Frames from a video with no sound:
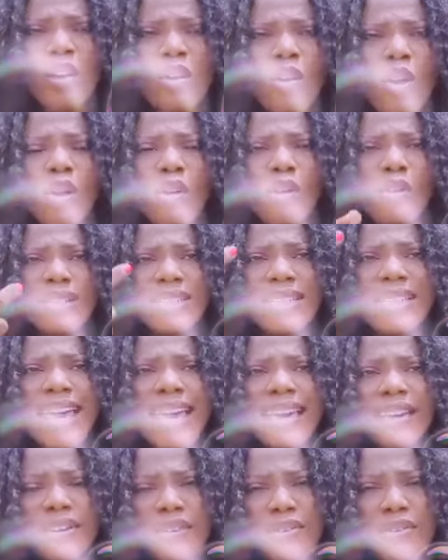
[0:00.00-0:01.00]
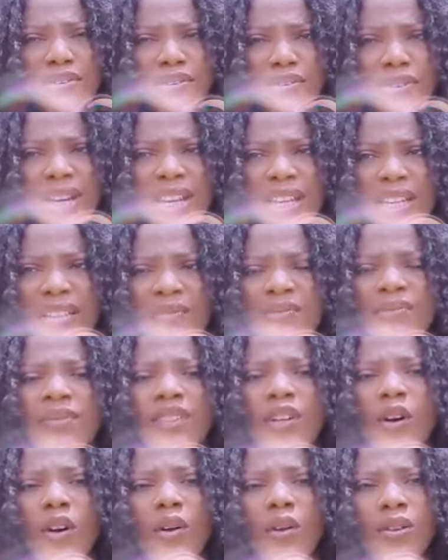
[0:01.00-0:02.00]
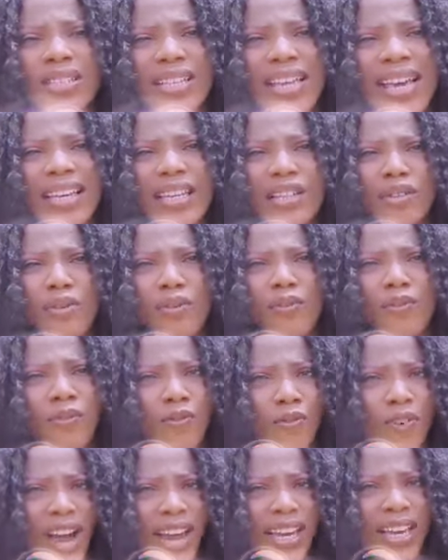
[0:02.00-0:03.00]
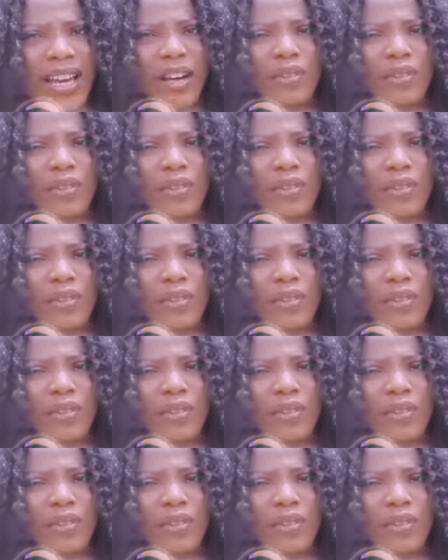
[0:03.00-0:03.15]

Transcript: colors like green, colors like fire,